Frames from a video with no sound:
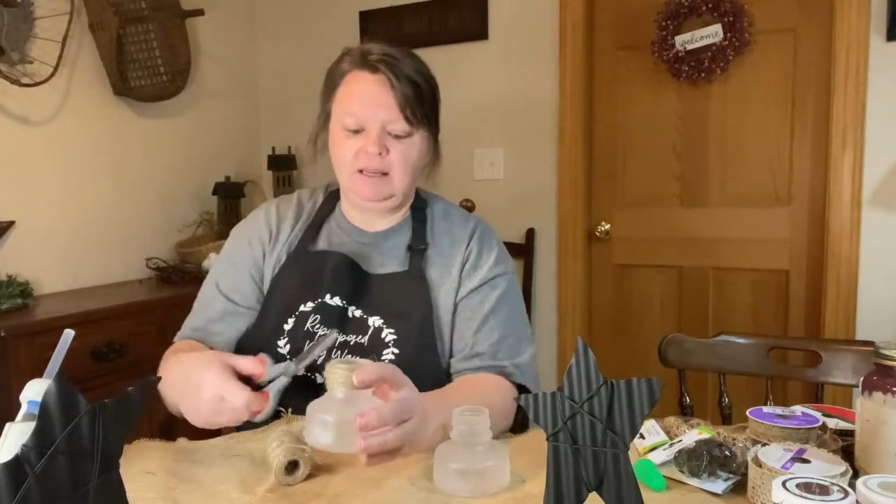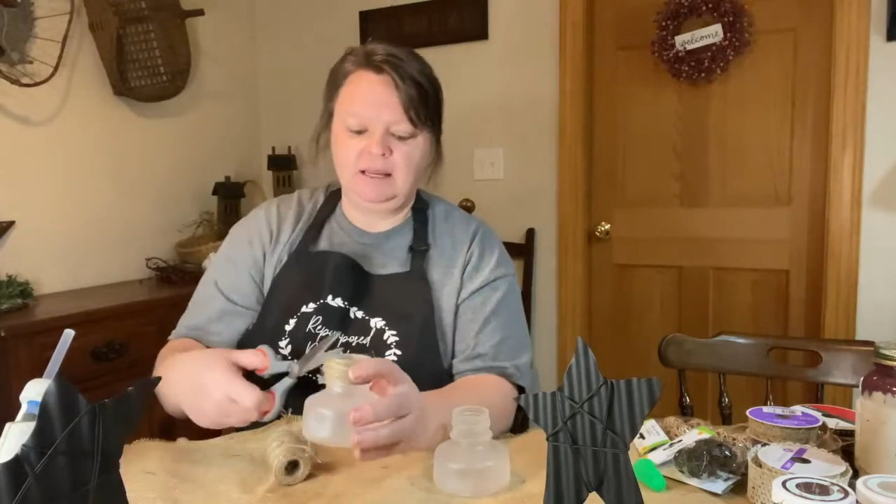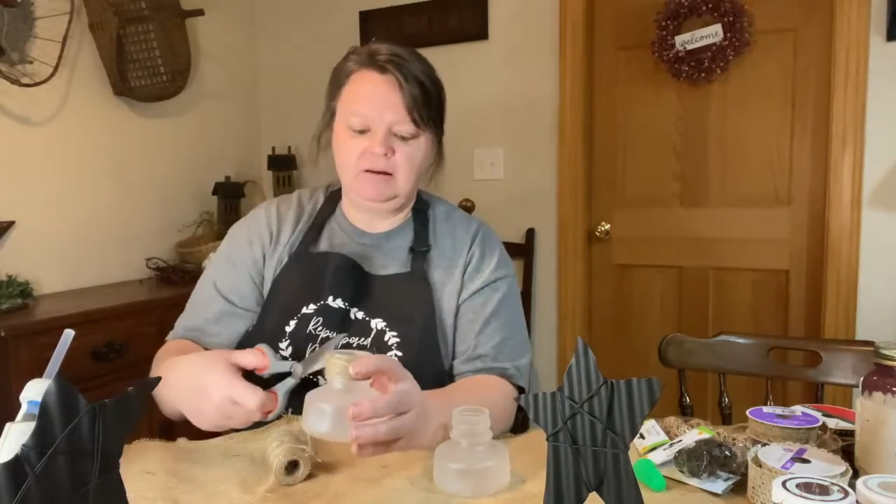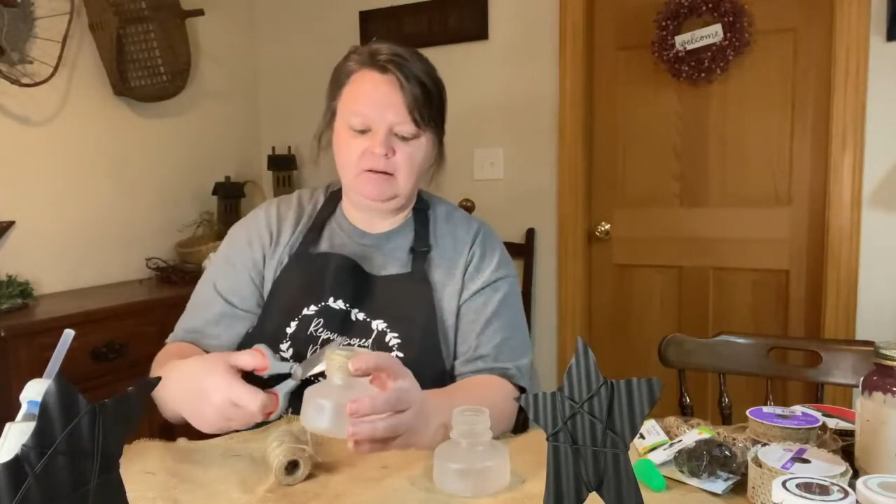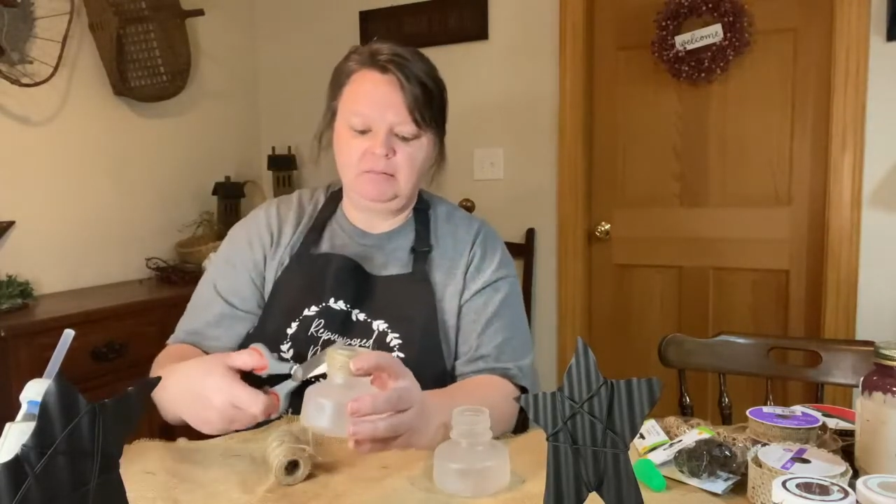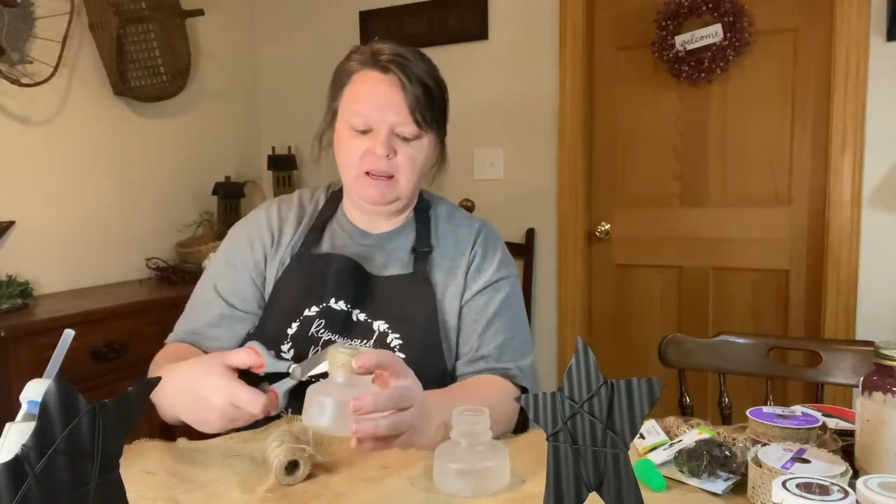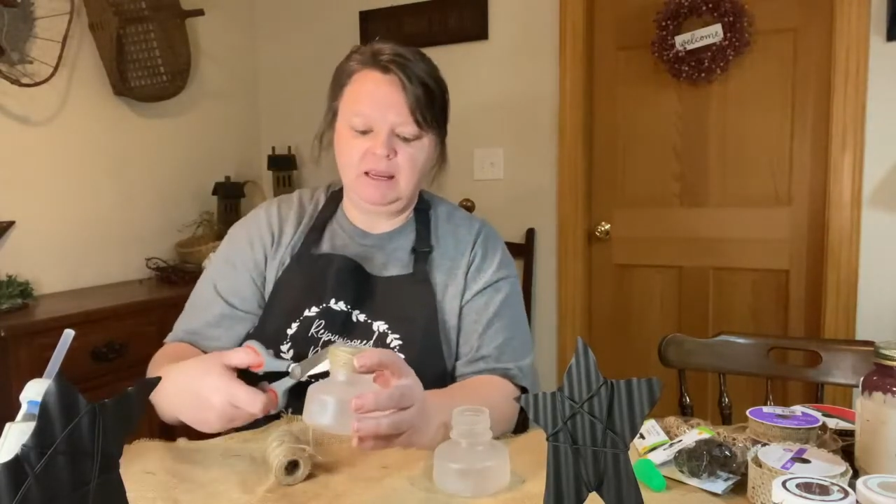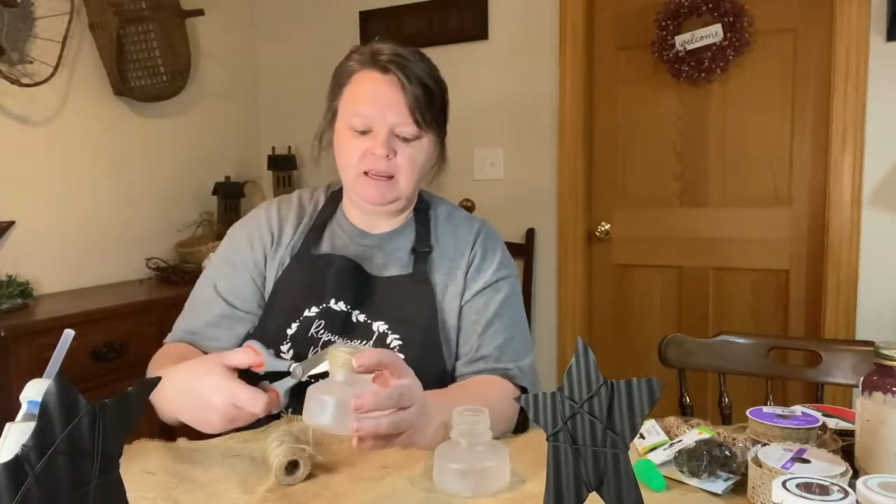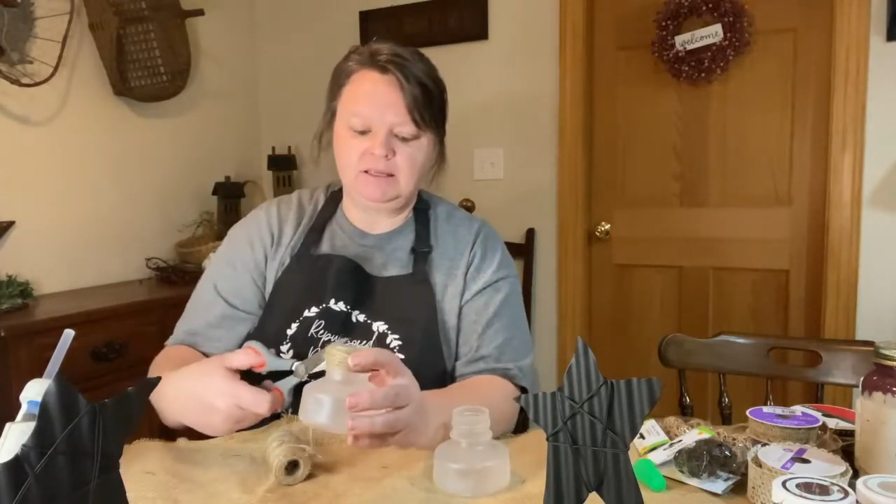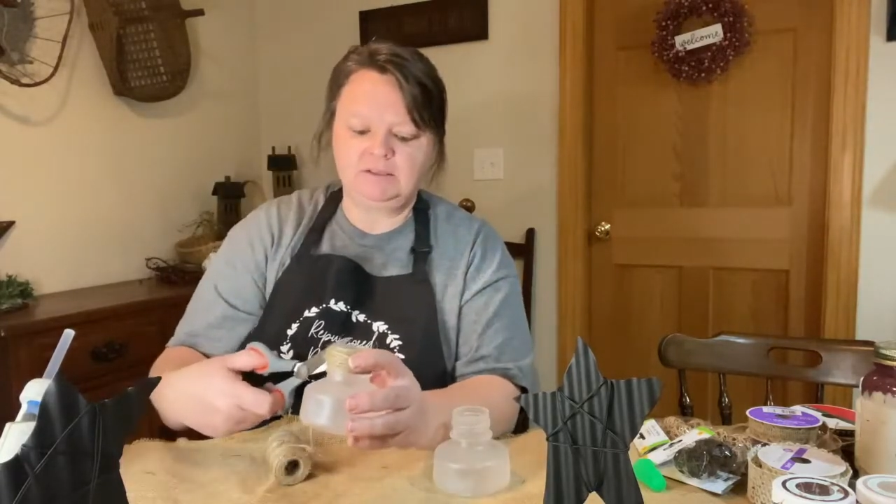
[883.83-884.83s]
and
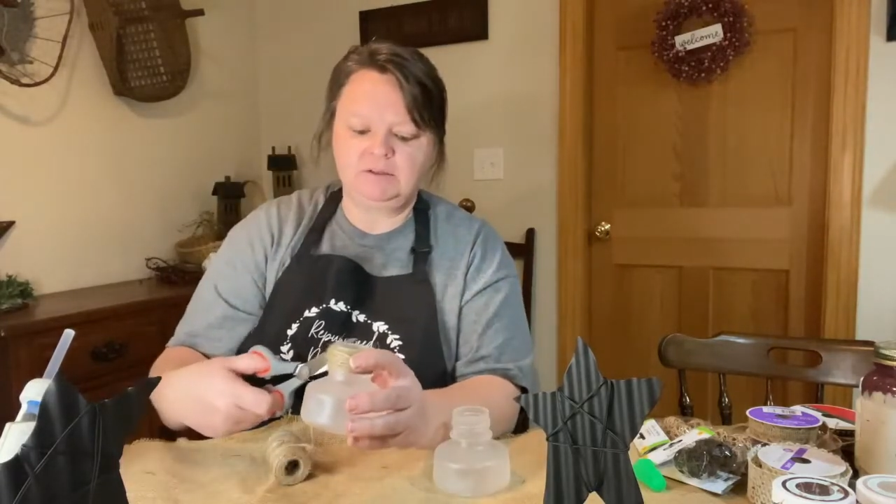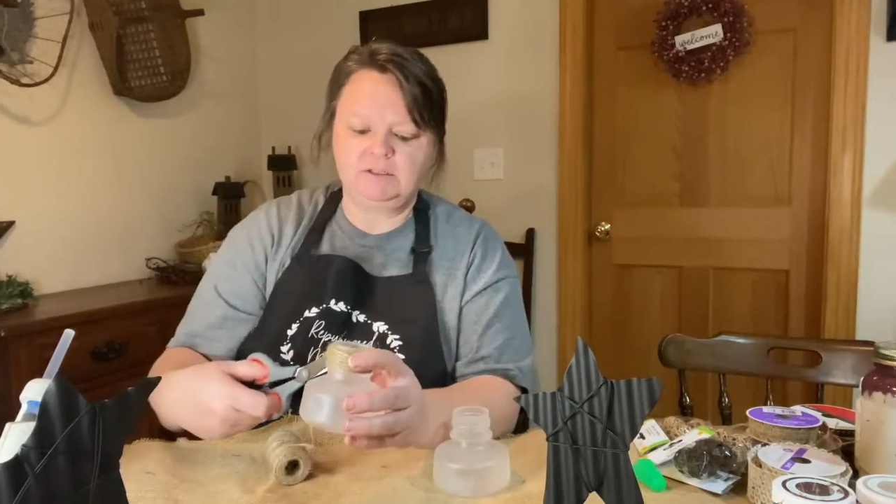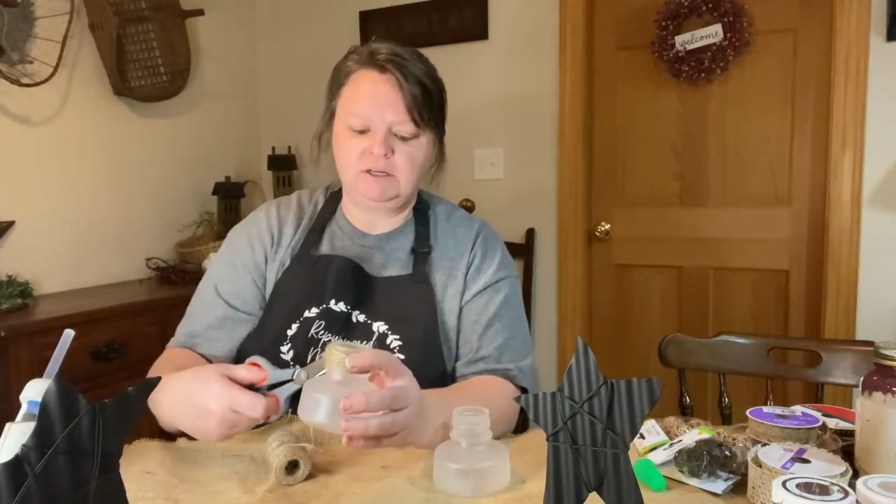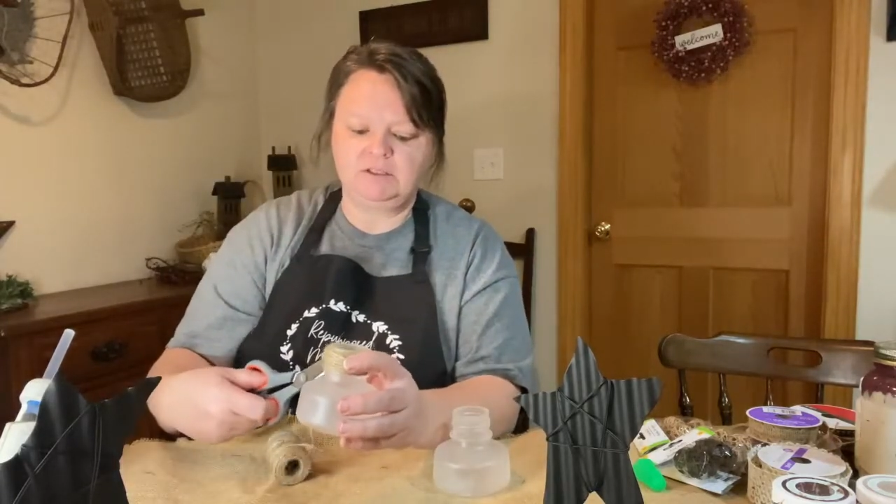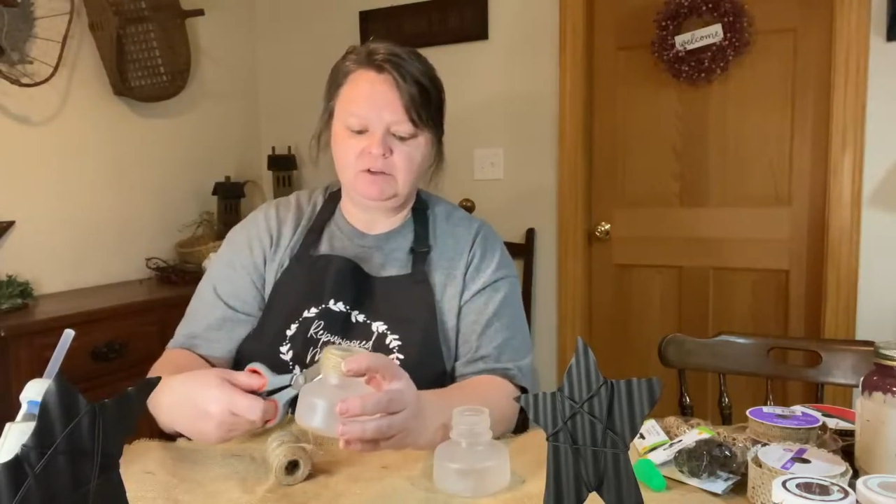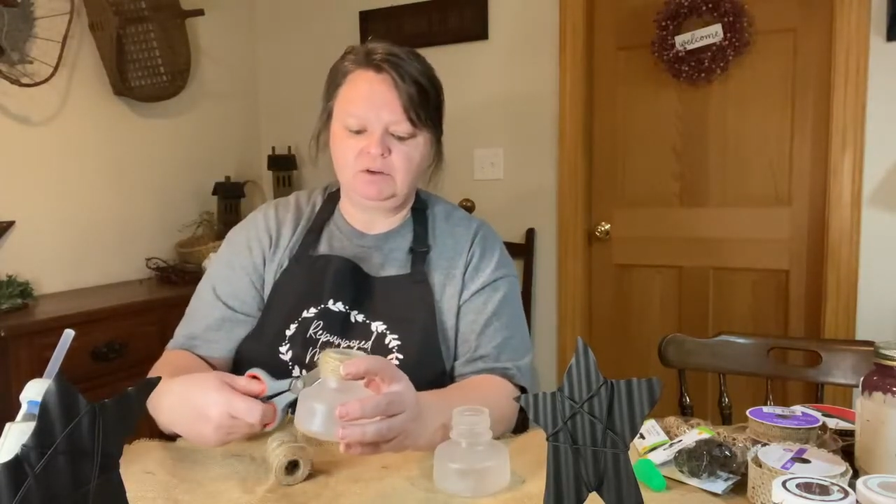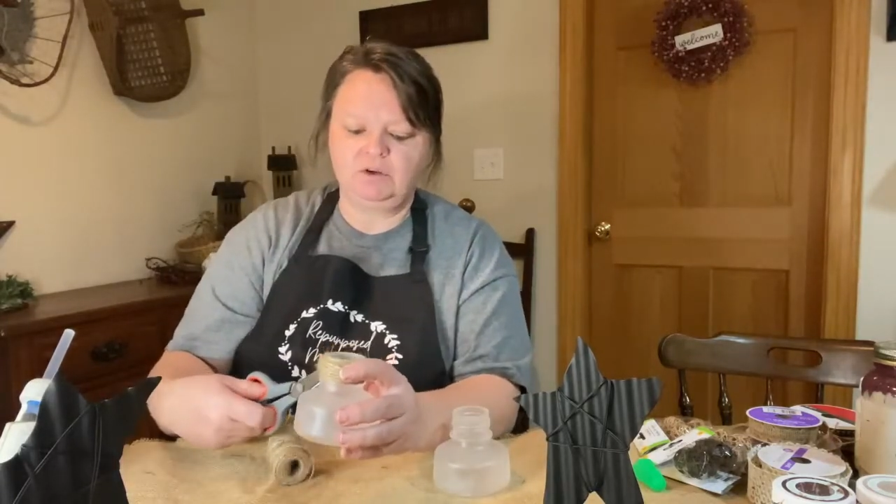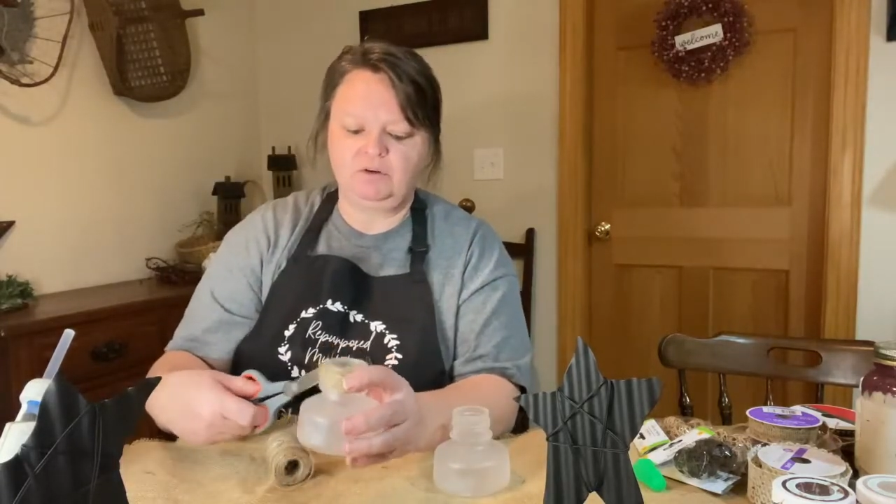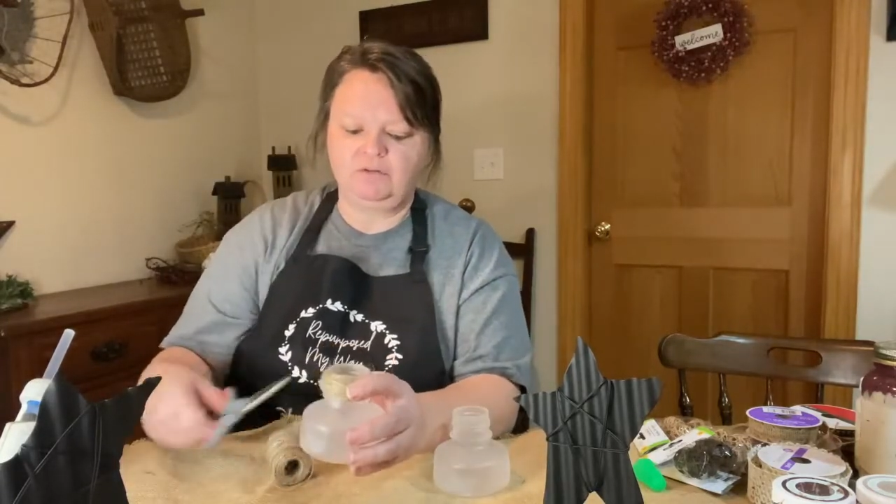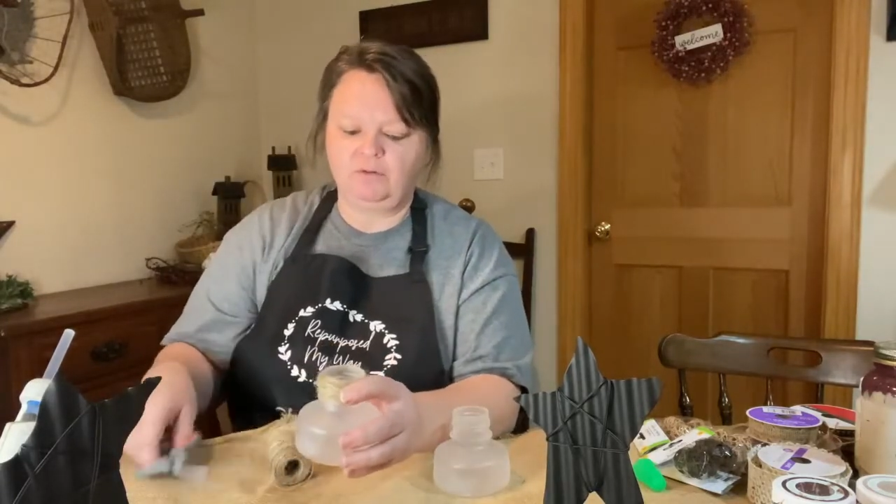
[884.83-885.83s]
making it so it's not so
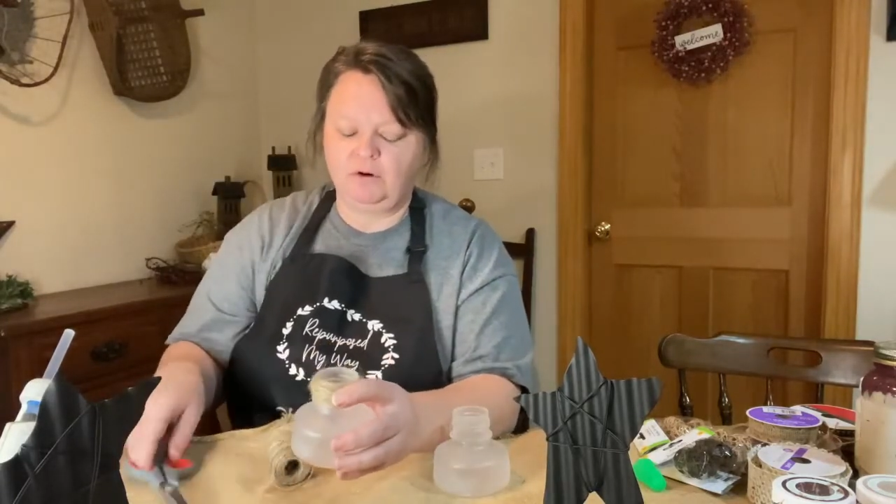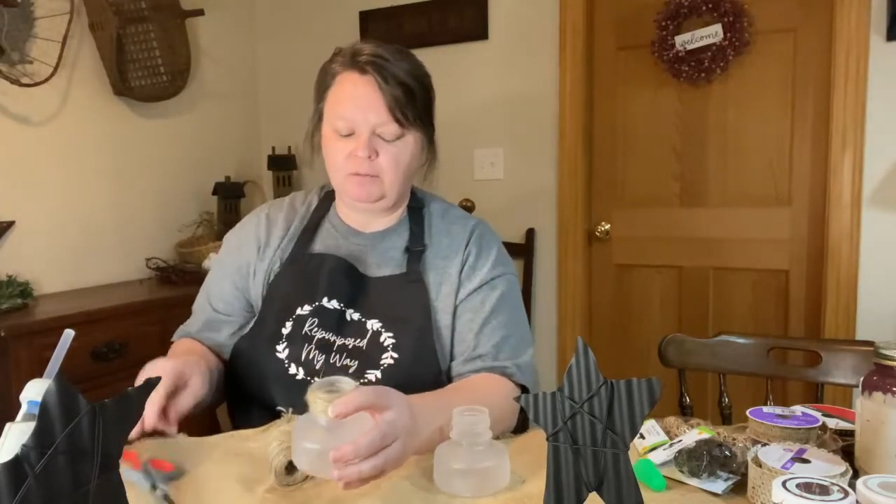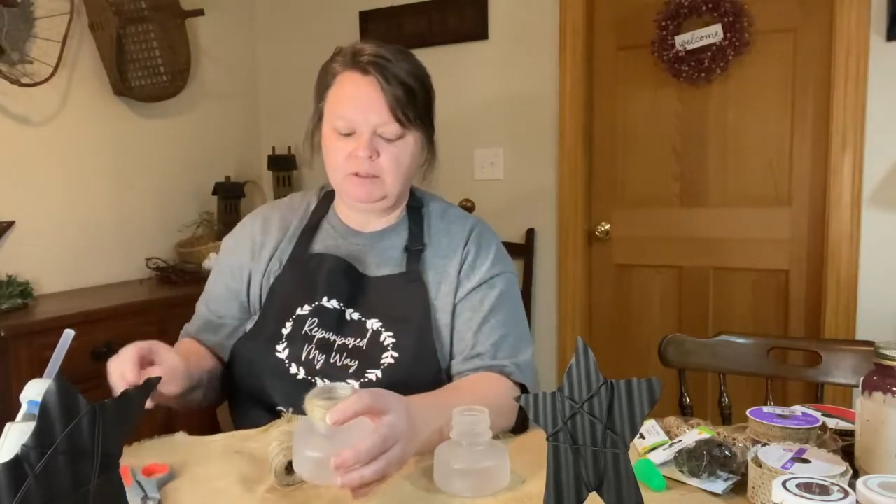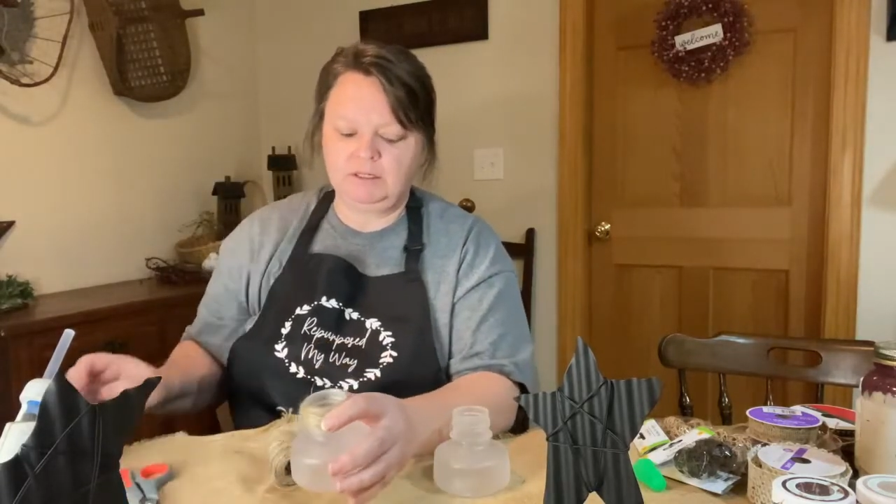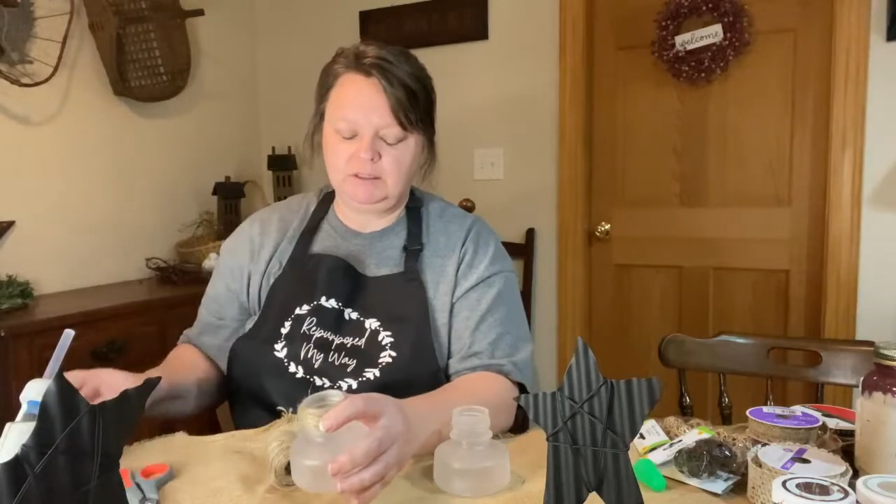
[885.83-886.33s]
uniformed.